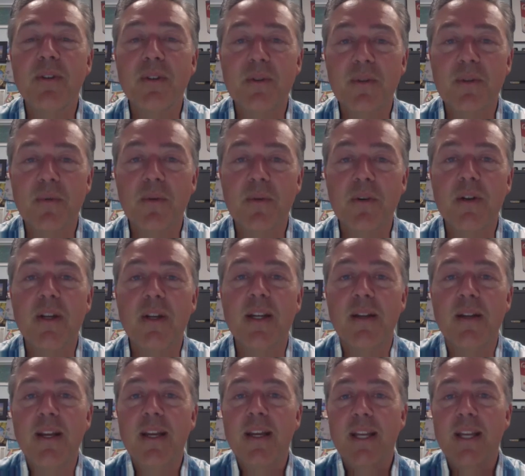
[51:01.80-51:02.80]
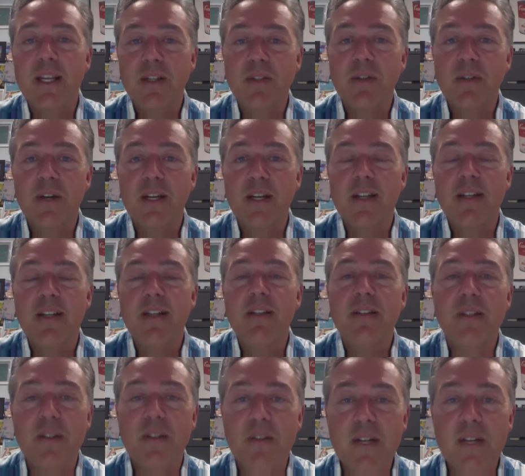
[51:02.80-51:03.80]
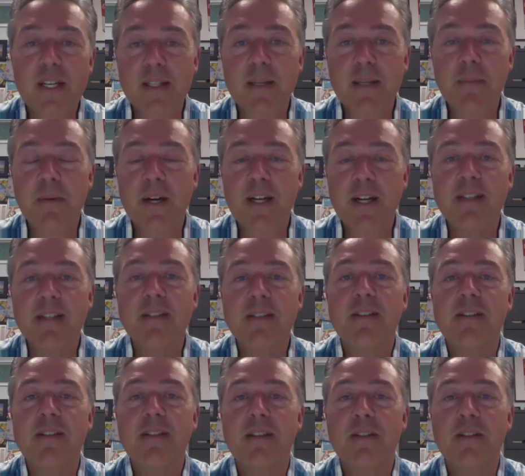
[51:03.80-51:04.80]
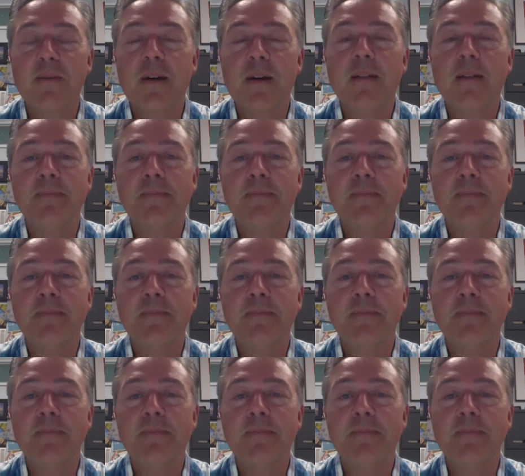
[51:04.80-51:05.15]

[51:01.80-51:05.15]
the work and integrate it into their healing practices as well.